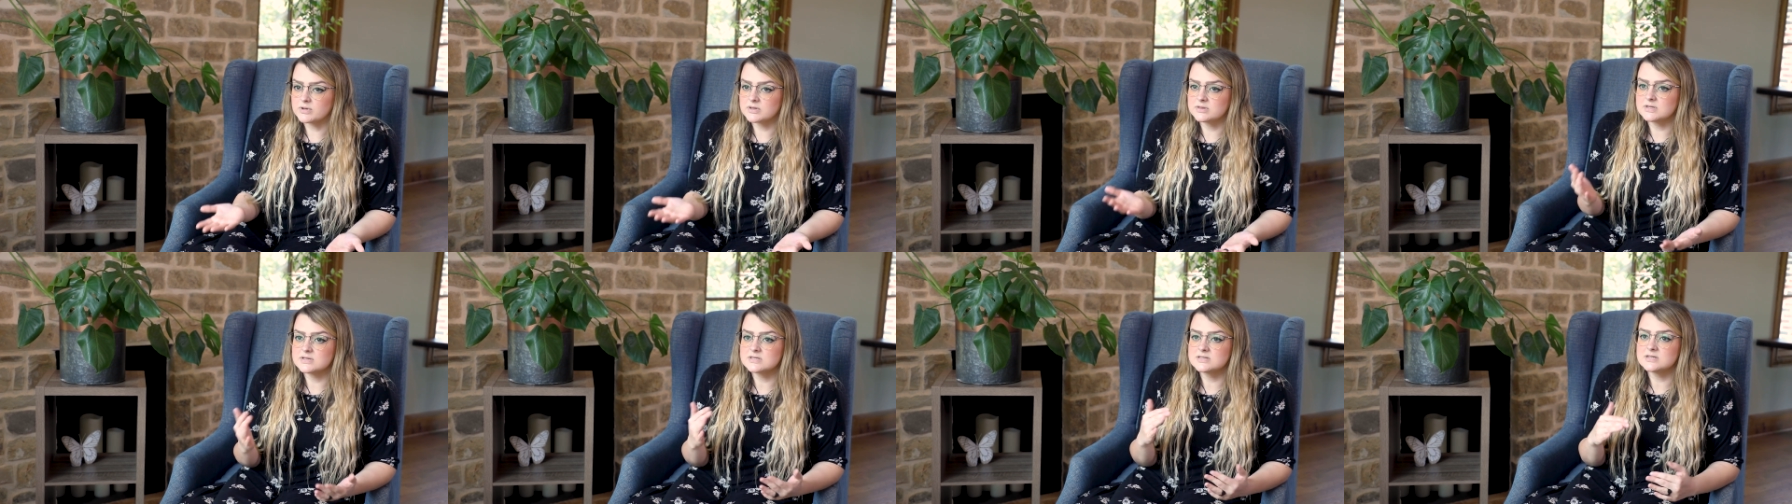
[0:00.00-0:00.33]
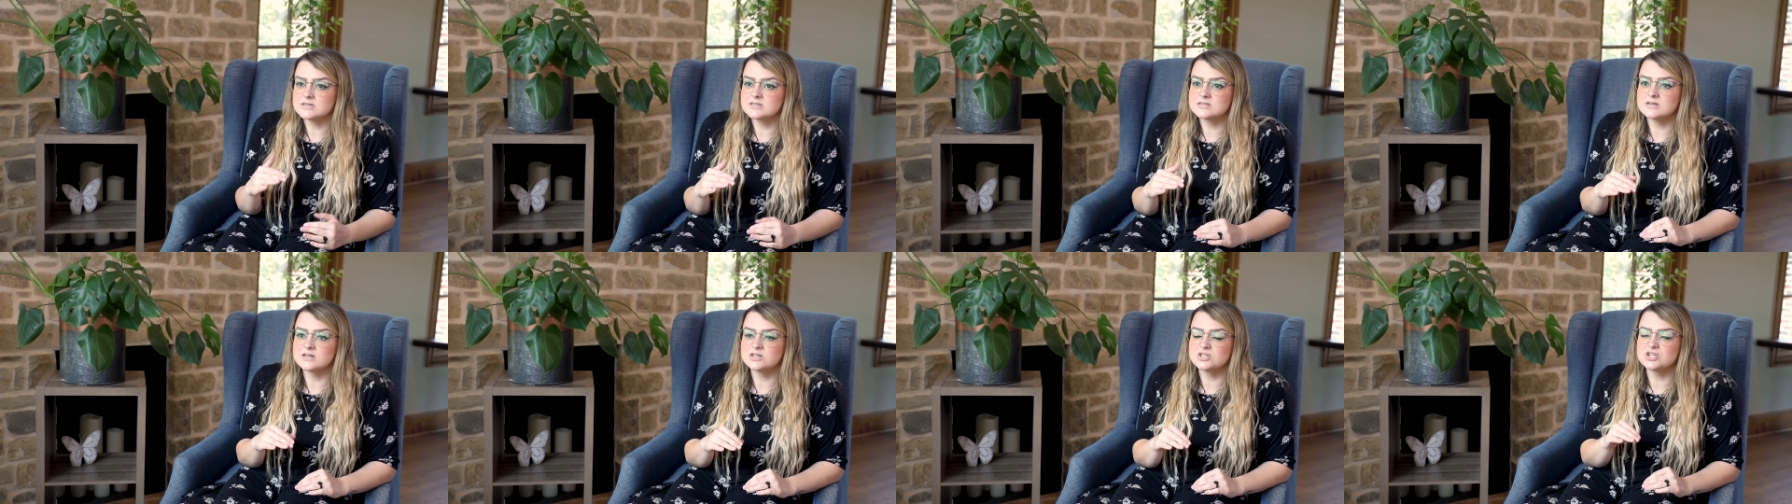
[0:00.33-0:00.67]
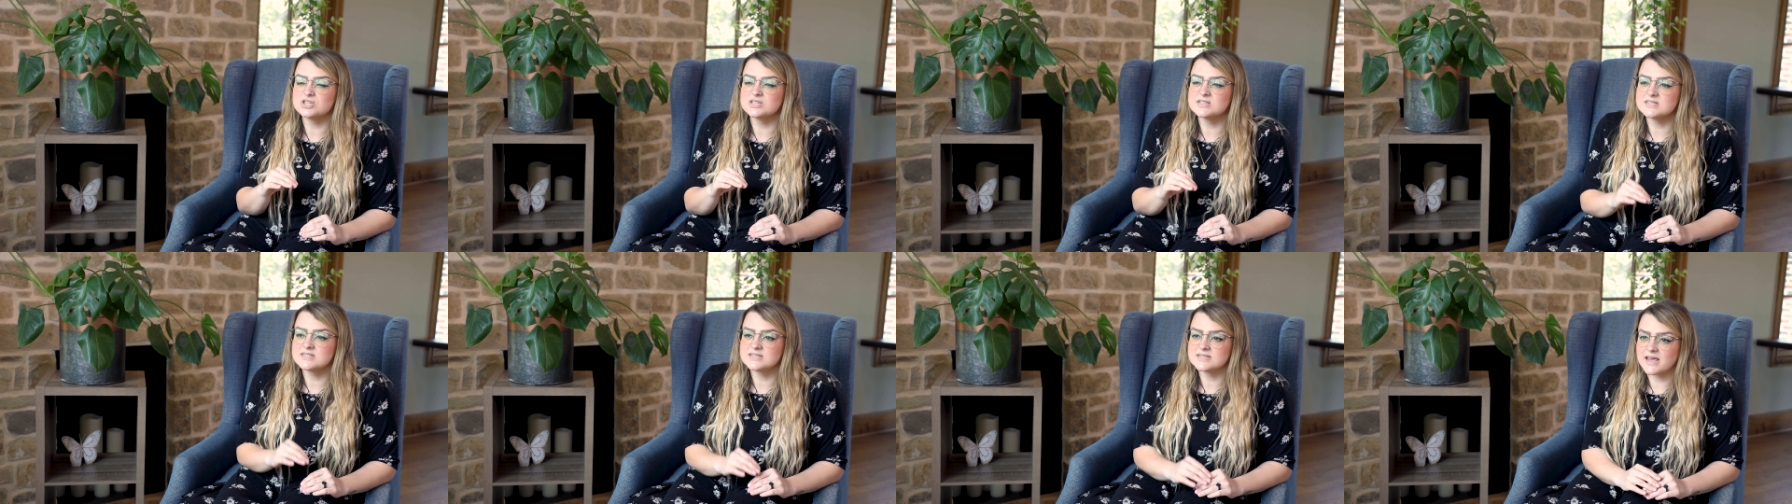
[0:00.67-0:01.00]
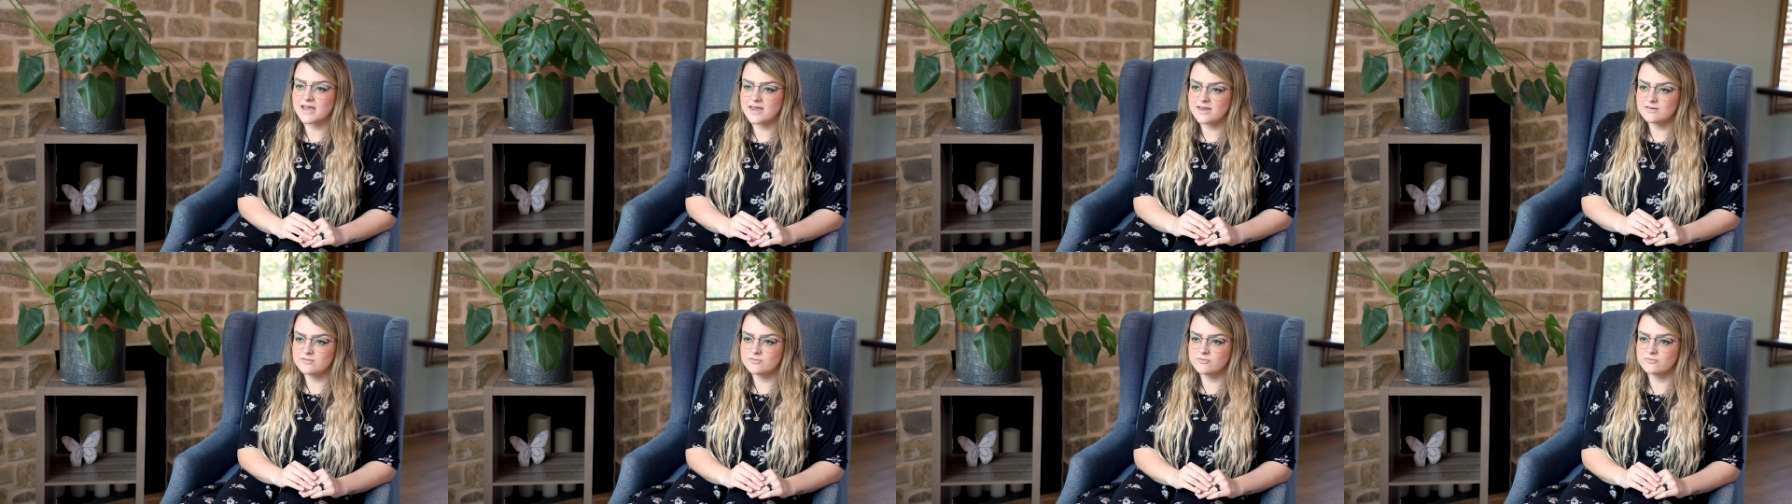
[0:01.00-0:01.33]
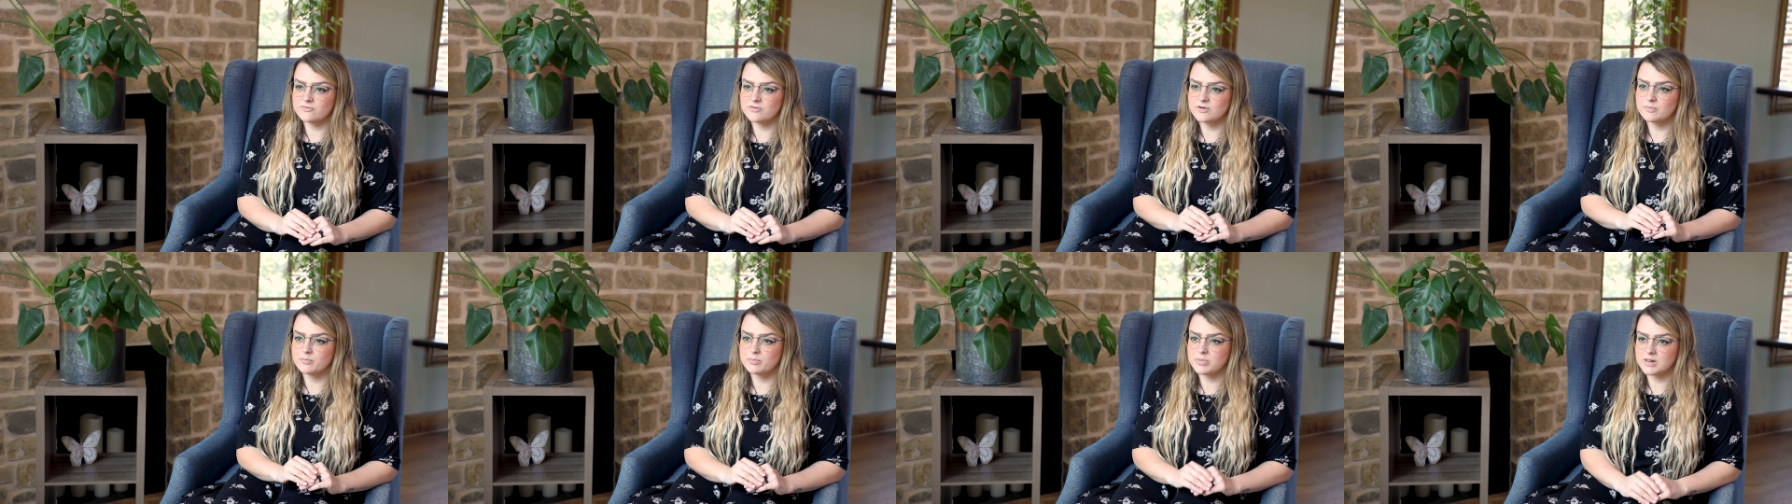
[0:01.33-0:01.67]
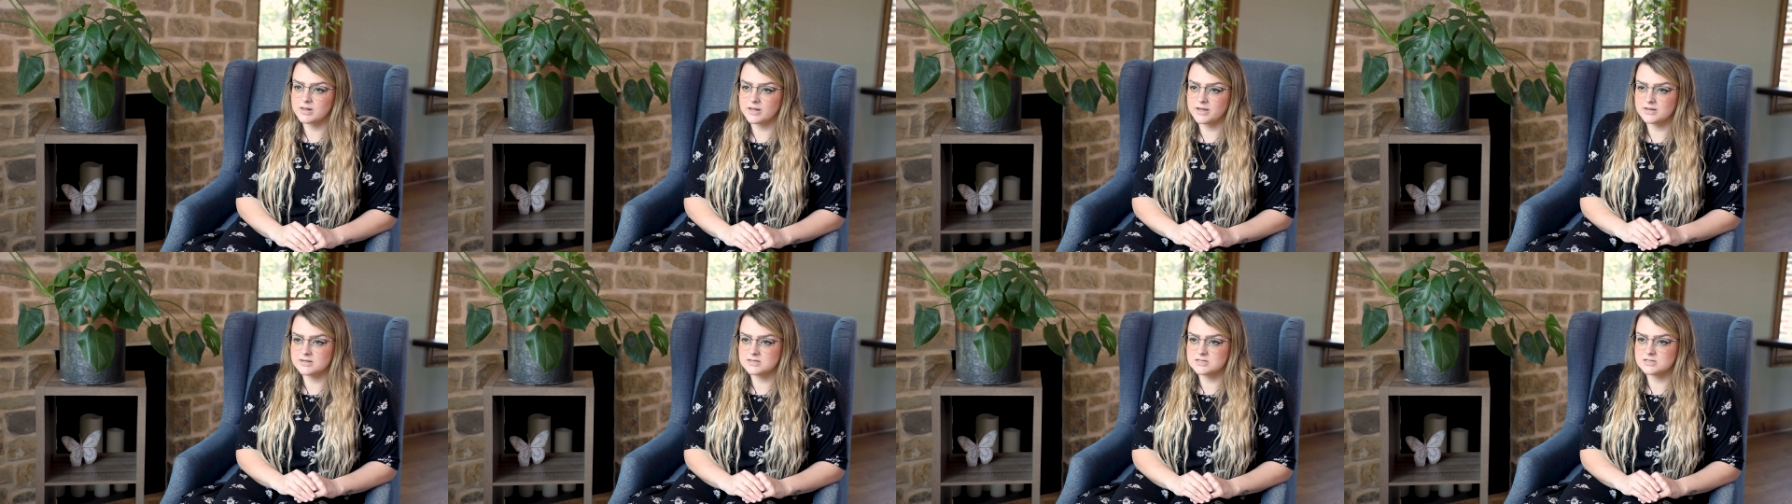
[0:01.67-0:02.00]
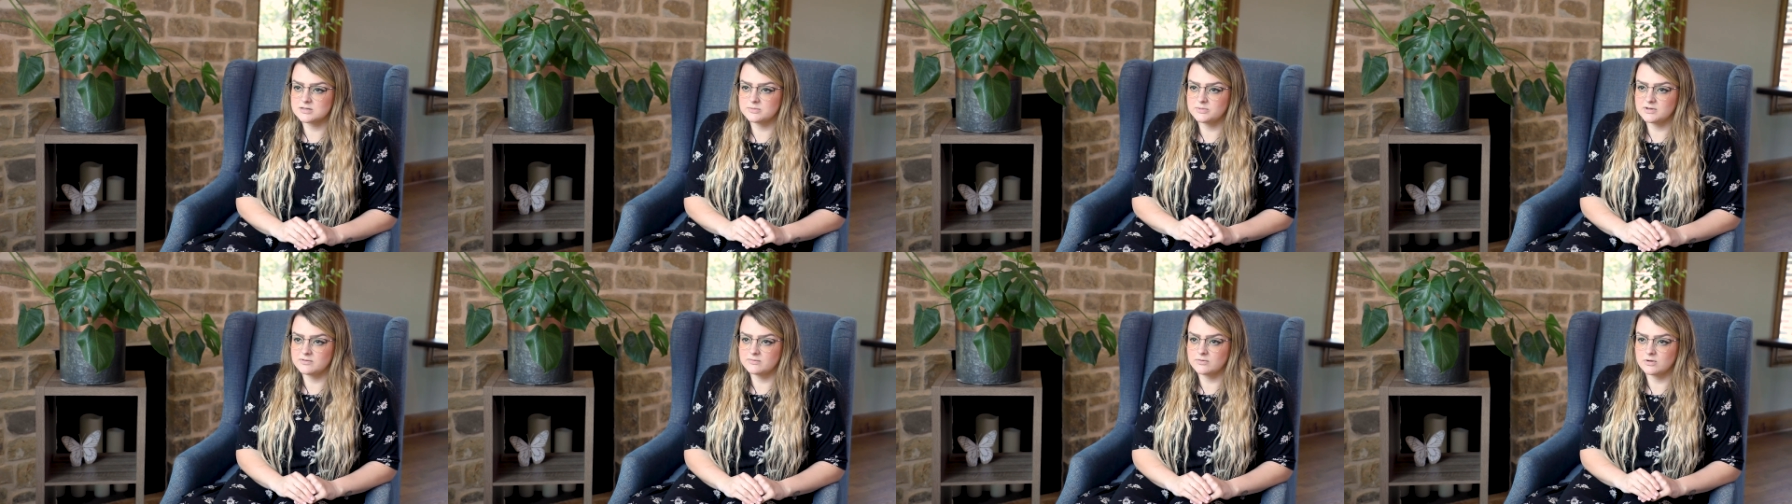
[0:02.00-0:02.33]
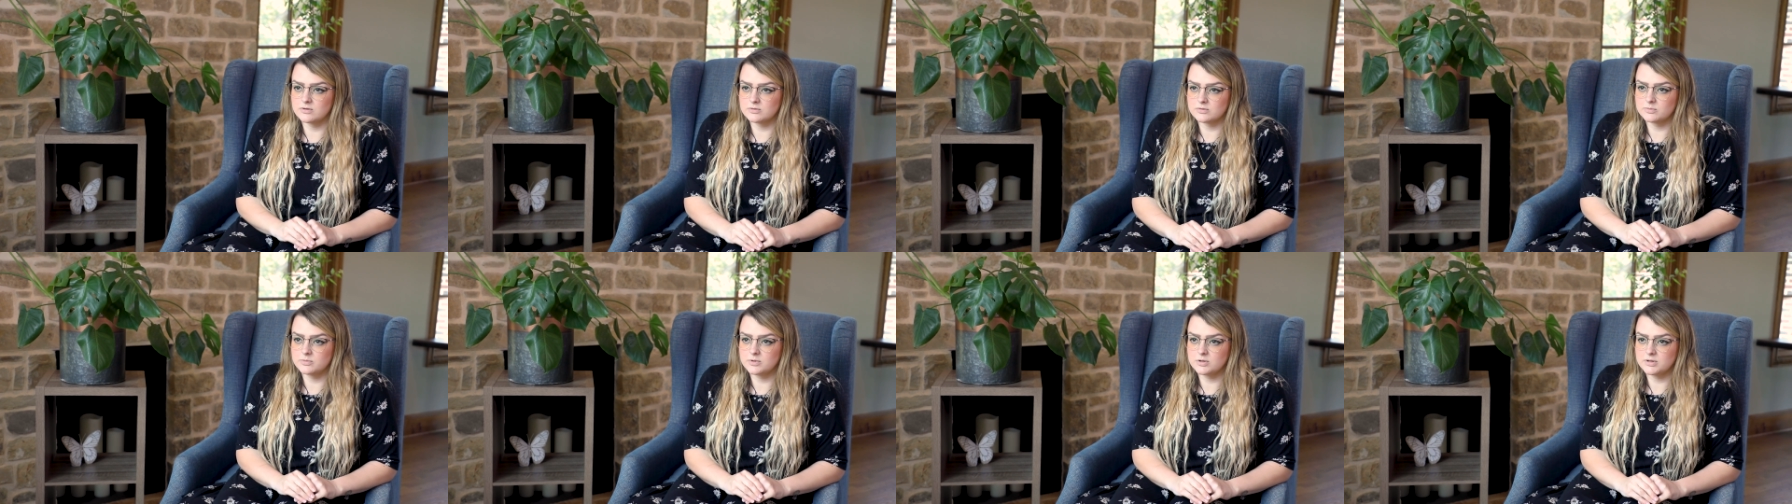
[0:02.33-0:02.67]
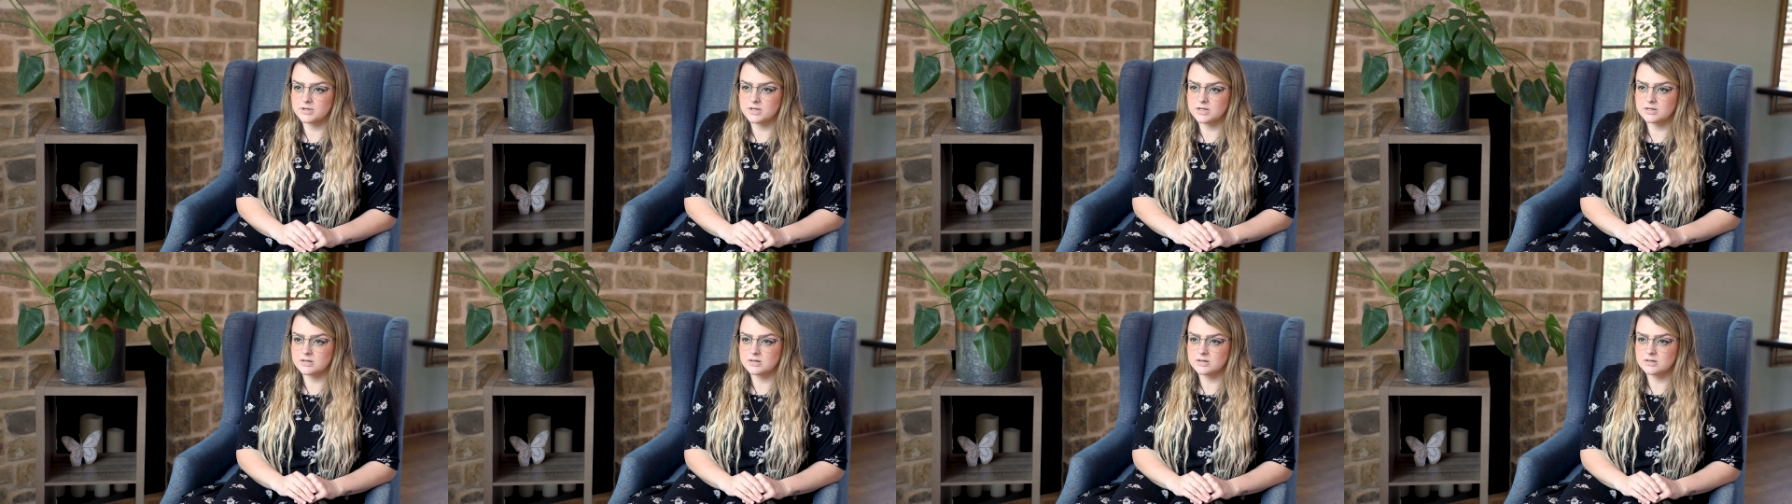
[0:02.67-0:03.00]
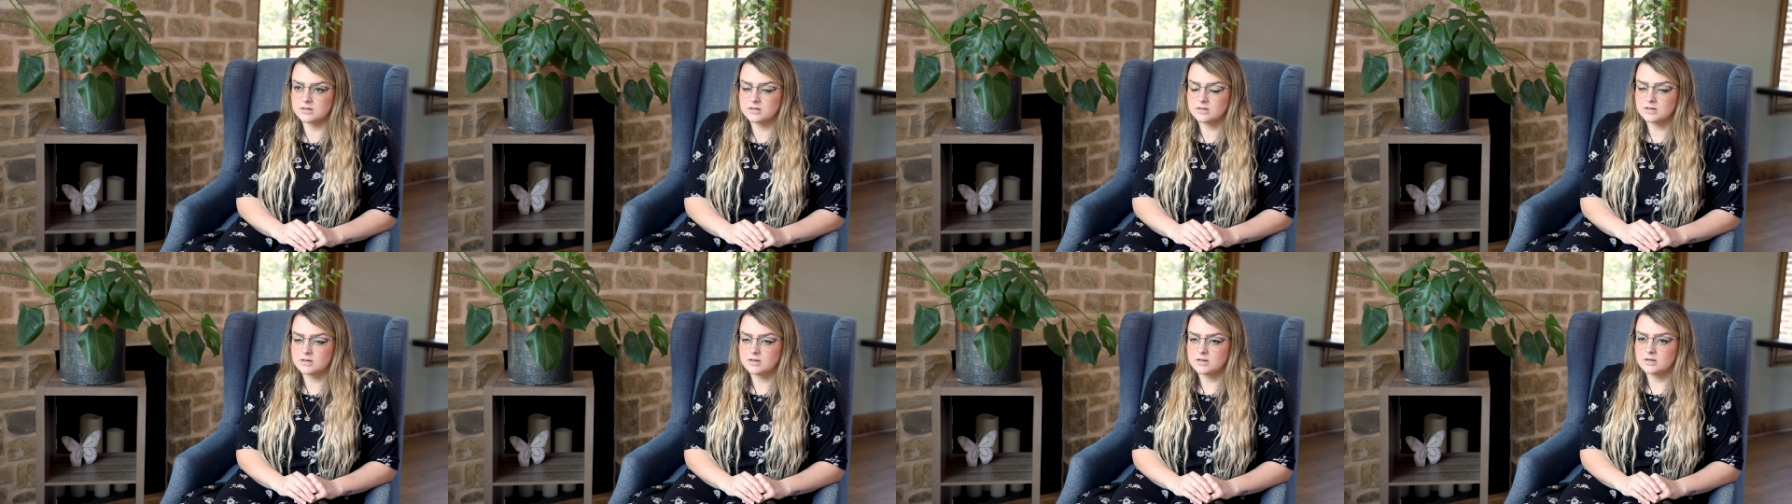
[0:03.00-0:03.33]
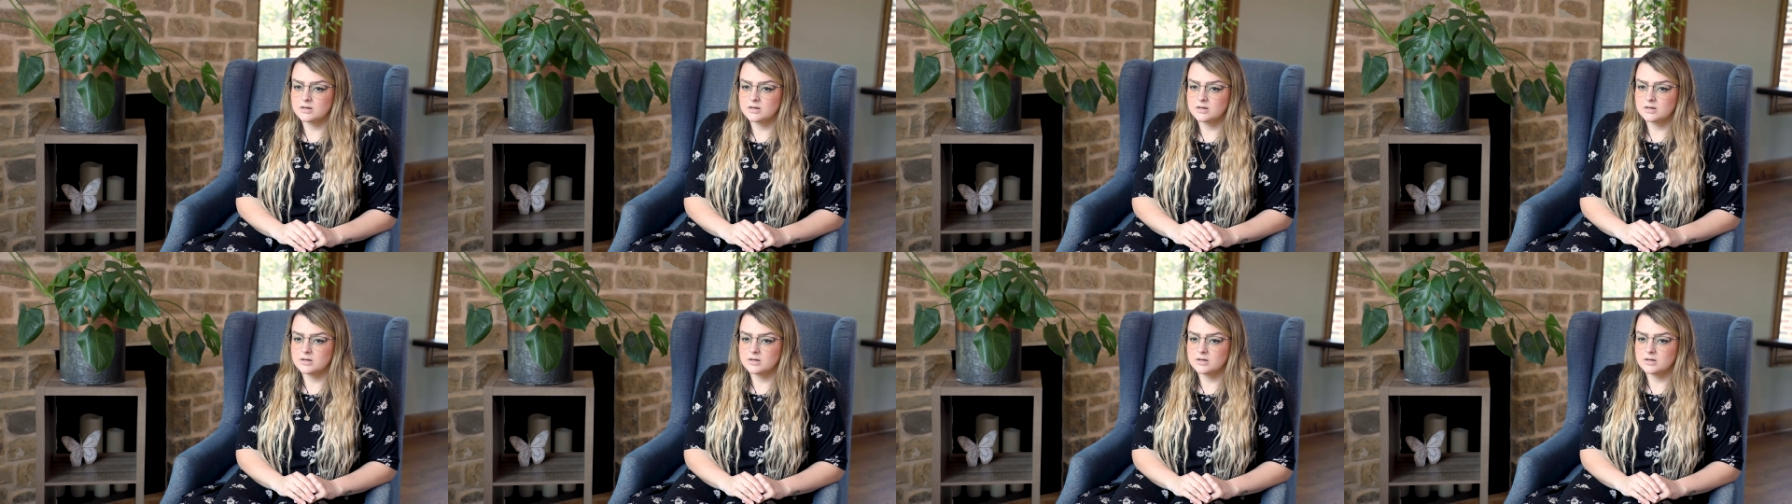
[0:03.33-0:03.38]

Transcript: but this is such a safe place to be vulnerable in.